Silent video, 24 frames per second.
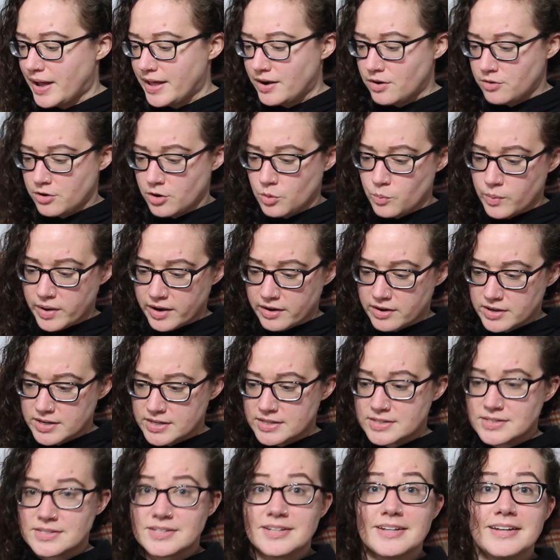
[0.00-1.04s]
I don't know where it
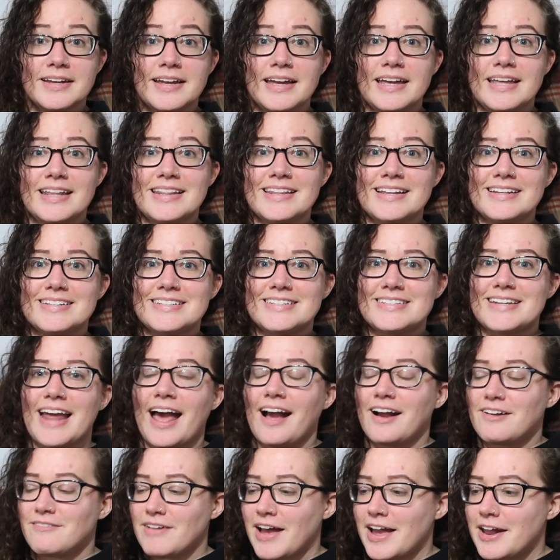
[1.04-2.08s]
is in this
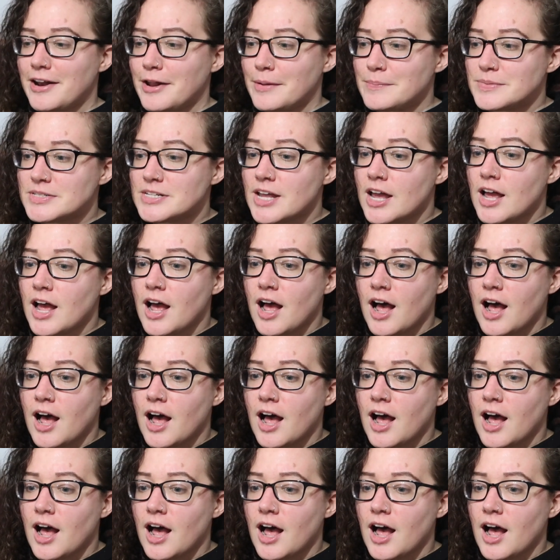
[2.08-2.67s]
stack of items.